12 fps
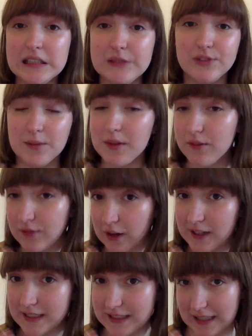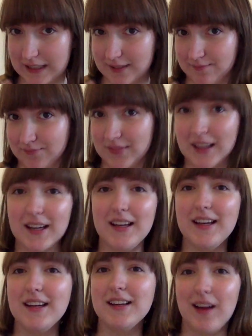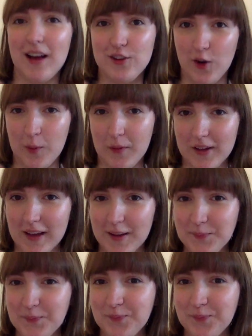Something very exciting that I can't talk about yet.